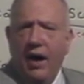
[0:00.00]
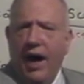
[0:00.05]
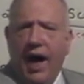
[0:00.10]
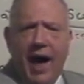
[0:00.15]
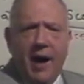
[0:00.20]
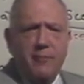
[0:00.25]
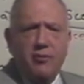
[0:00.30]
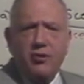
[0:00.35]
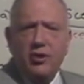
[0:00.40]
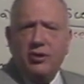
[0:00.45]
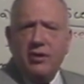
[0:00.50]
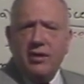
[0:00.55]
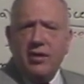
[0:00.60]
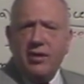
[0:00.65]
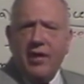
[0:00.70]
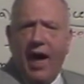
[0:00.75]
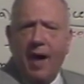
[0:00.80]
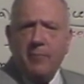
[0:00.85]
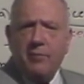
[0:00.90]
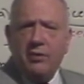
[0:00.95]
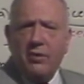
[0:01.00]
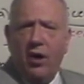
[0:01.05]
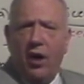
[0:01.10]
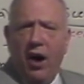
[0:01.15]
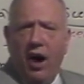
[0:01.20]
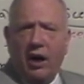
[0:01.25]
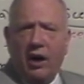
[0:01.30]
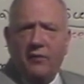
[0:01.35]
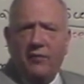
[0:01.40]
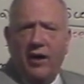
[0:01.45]
I'm sure this has happened to
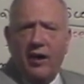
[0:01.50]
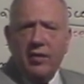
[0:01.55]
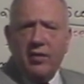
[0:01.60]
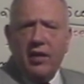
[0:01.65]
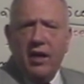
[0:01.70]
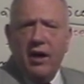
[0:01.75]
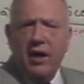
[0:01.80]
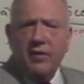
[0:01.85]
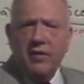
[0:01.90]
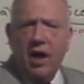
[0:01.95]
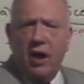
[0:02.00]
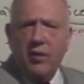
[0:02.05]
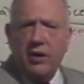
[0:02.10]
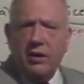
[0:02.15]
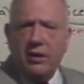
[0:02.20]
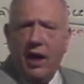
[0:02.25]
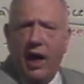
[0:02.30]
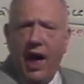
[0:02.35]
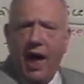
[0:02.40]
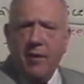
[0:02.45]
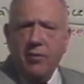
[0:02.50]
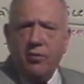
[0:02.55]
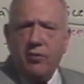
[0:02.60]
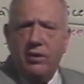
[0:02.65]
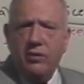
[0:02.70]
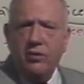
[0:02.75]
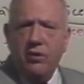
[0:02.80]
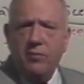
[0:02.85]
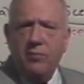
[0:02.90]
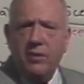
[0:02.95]
all of us. There are times
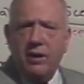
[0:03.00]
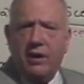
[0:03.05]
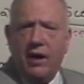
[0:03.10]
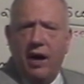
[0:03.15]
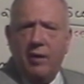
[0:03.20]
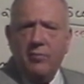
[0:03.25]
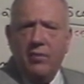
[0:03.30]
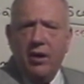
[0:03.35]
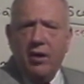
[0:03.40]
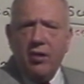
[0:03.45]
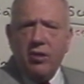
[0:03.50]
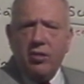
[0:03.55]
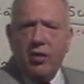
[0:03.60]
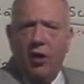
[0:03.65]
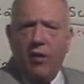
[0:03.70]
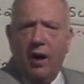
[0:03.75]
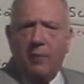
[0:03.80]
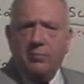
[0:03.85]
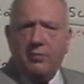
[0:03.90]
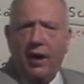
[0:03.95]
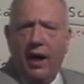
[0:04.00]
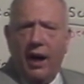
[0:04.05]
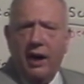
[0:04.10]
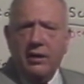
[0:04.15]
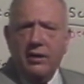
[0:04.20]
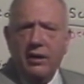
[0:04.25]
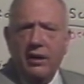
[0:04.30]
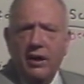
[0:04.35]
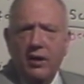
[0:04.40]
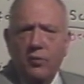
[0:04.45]
when you become so
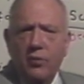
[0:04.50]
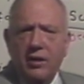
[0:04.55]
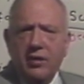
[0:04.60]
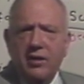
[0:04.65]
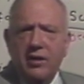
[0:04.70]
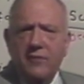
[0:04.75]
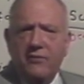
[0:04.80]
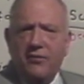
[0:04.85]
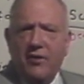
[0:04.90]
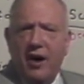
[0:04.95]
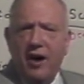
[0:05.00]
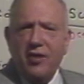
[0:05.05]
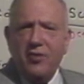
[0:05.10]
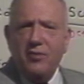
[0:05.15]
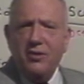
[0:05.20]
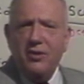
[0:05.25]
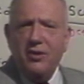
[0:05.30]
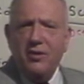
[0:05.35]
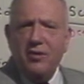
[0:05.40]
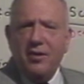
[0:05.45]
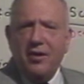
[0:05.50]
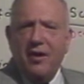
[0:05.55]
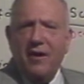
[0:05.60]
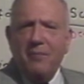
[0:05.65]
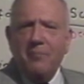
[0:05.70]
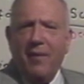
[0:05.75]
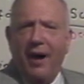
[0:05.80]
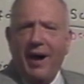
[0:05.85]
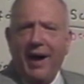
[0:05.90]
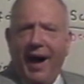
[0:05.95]
uptight, what's the phrase we use?
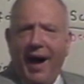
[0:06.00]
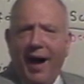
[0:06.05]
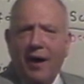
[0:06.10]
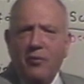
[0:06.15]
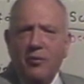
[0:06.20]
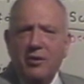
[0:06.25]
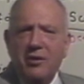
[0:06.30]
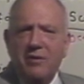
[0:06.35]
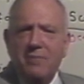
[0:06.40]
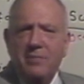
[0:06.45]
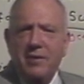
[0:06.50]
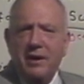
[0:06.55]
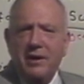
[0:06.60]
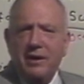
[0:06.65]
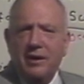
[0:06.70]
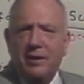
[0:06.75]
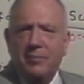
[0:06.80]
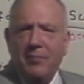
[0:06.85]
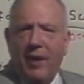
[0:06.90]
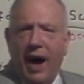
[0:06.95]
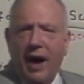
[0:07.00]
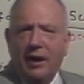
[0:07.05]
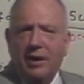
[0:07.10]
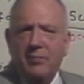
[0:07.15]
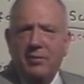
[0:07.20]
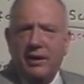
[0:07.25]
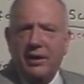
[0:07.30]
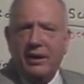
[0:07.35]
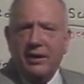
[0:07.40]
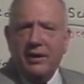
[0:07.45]
My heart was beating a mile a
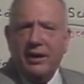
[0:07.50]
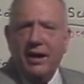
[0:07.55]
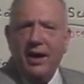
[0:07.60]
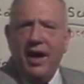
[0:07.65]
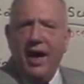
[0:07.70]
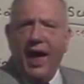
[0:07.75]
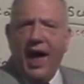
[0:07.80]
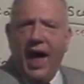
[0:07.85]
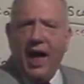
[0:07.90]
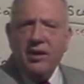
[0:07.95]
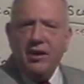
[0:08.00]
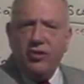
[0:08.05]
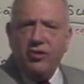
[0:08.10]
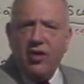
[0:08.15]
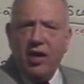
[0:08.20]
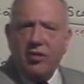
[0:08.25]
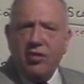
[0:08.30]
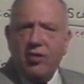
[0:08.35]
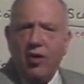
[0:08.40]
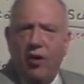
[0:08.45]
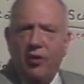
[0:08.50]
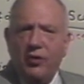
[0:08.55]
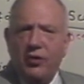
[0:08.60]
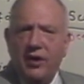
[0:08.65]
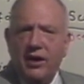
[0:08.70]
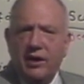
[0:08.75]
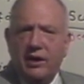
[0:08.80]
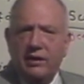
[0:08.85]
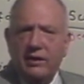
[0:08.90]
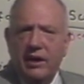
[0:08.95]
minute, and you just don't
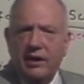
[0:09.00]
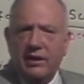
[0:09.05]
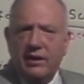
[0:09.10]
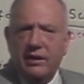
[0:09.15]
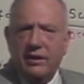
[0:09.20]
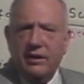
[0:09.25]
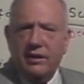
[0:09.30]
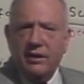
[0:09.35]
think clearly.